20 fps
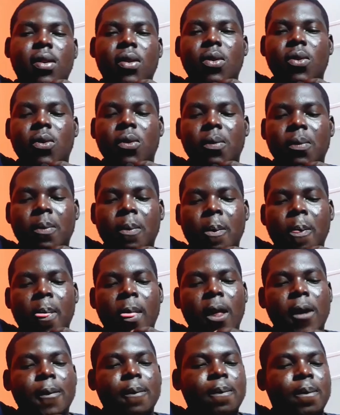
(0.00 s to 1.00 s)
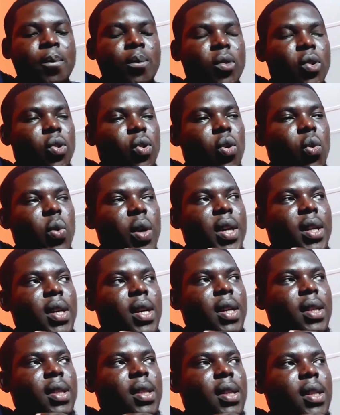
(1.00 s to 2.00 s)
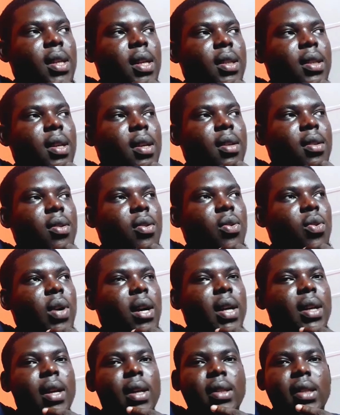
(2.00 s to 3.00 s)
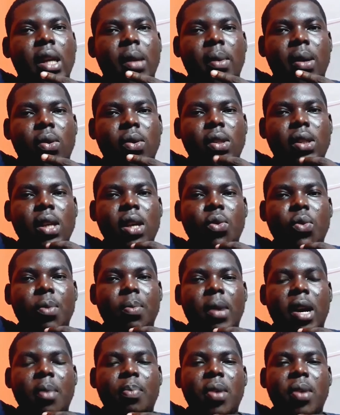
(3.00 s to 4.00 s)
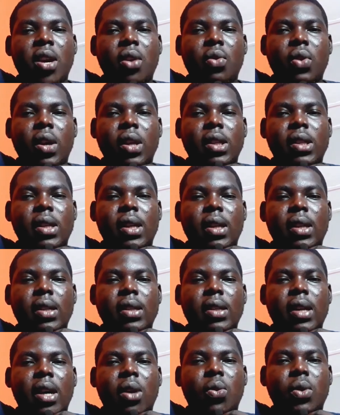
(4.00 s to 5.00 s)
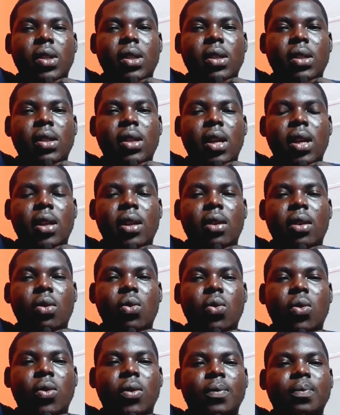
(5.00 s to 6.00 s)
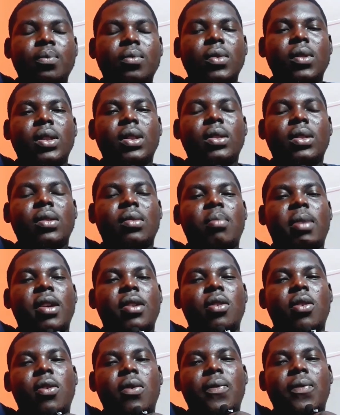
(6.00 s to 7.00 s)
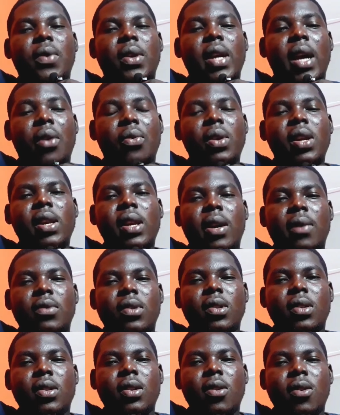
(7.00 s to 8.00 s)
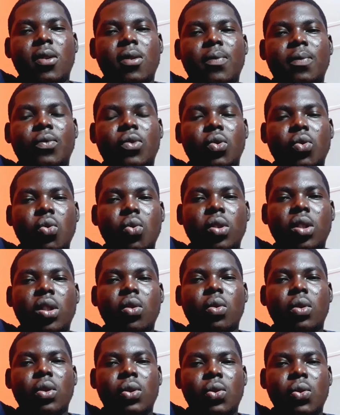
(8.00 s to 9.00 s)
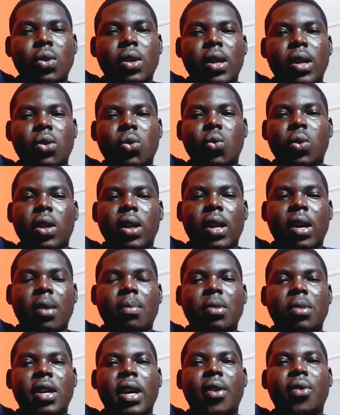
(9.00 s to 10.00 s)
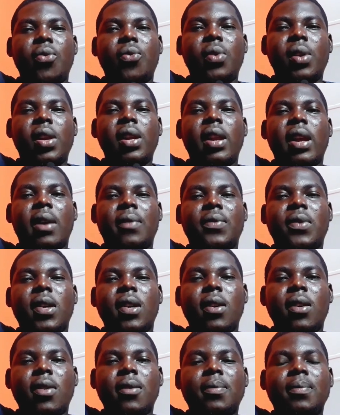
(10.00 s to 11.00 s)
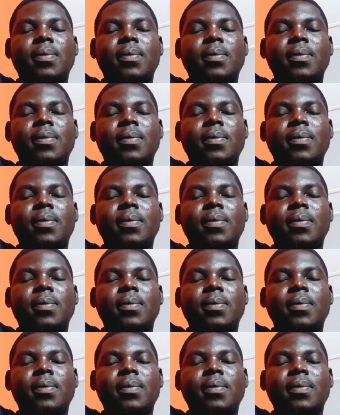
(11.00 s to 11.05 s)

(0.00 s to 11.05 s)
know, so we're dating, and then you know, at that time I was staying with my parents, and I wasn't staying alone. My girlfriend, I really loved this girl, though she was 2 years older than me. I really loved her,